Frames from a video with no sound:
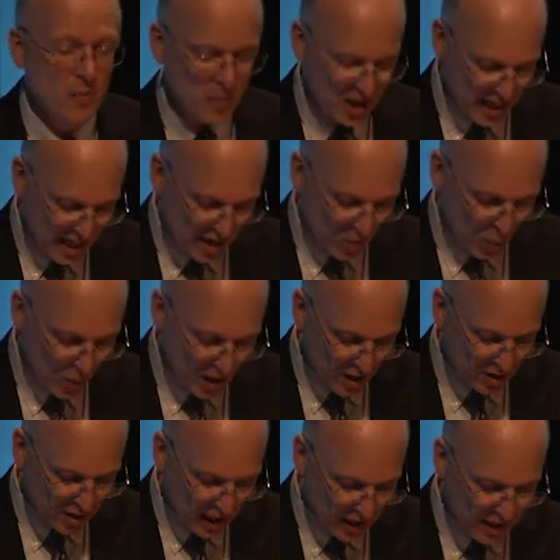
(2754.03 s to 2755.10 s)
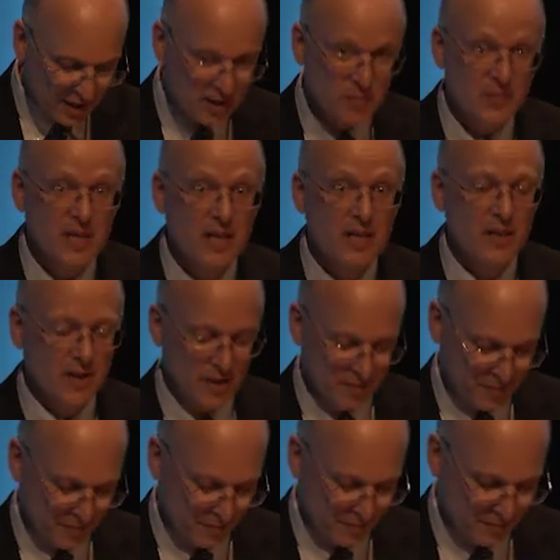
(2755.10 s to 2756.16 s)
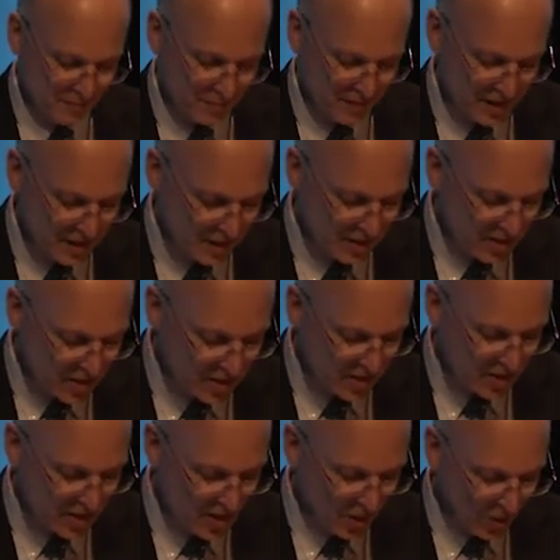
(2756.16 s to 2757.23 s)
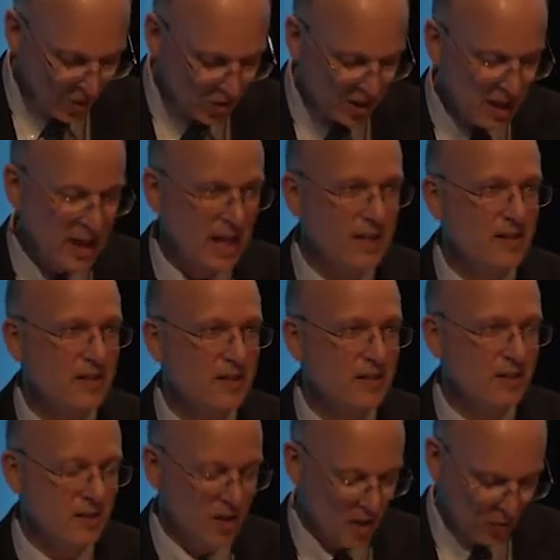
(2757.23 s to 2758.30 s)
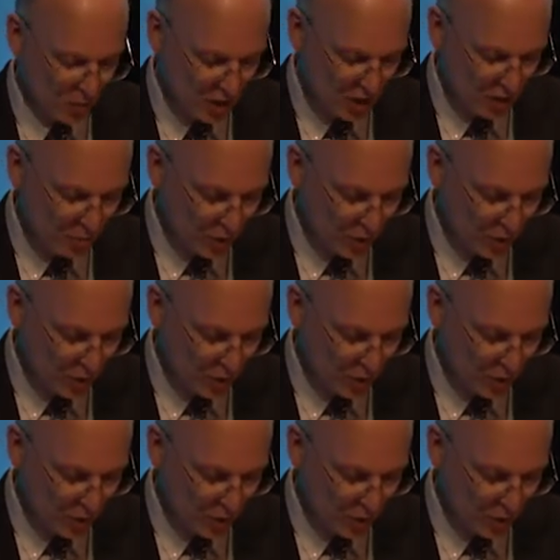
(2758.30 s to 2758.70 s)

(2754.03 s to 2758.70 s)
But again, we are lucky to be here, since this is the only continent on which a